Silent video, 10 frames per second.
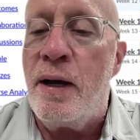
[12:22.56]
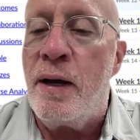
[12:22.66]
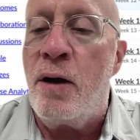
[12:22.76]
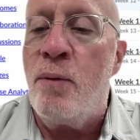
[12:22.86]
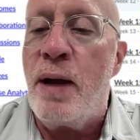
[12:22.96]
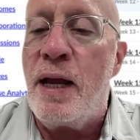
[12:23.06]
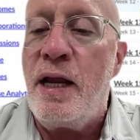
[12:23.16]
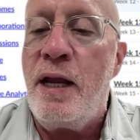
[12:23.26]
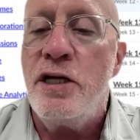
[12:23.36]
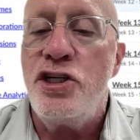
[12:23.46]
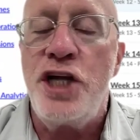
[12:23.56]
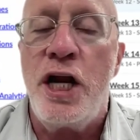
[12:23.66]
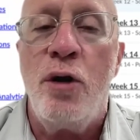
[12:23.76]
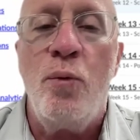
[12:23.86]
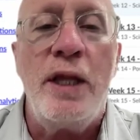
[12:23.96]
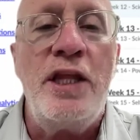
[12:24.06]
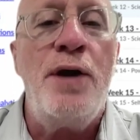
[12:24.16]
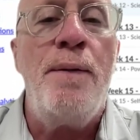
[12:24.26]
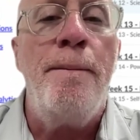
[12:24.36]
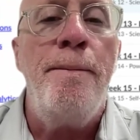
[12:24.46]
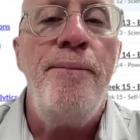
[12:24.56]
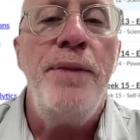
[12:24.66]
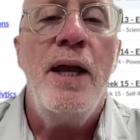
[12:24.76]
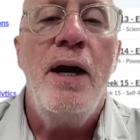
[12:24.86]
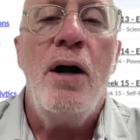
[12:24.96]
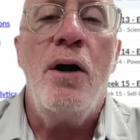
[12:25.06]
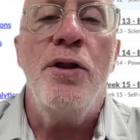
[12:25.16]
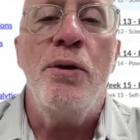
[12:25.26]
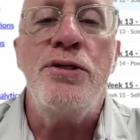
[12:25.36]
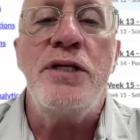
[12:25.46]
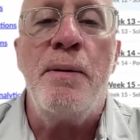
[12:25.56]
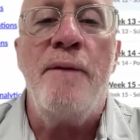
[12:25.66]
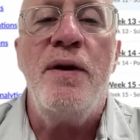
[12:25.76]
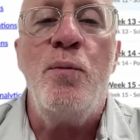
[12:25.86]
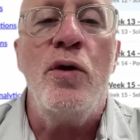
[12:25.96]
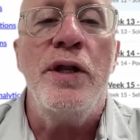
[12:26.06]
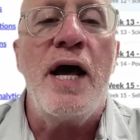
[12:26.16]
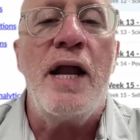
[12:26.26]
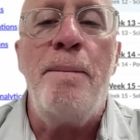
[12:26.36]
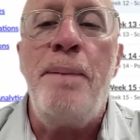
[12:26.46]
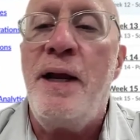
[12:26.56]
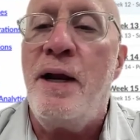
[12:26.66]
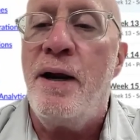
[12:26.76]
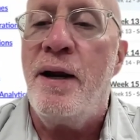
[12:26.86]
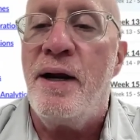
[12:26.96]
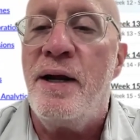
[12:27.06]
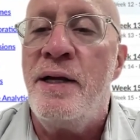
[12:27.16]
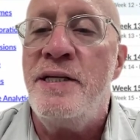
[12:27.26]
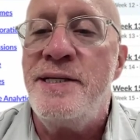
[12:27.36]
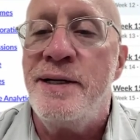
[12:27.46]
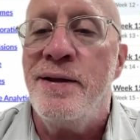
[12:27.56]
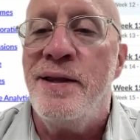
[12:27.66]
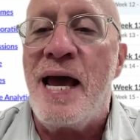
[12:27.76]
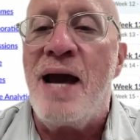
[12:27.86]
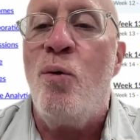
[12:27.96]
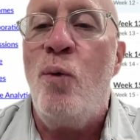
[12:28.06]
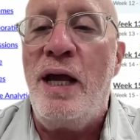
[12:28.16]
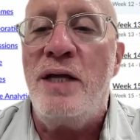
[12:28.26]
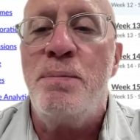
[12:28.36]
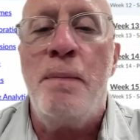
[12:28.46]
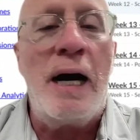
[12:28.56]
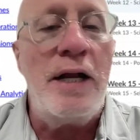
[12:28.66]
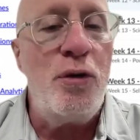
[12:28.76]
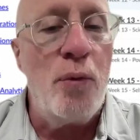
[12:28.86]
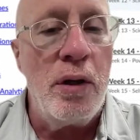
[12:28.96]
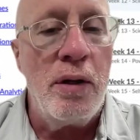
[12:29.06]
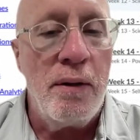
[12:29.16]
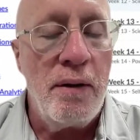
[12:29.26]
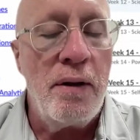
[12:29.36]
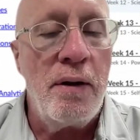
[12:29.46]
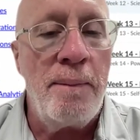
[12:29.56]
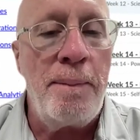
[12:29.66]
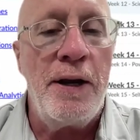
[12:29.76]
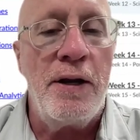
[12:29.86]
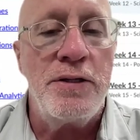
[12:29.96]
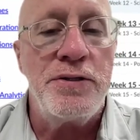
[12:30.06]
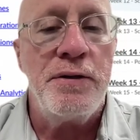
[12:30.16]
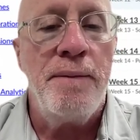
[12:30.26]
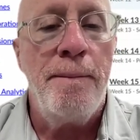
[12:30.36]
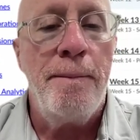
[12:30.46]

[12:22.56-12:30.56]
already shared with you, although some of them will not appear until that week's module appears.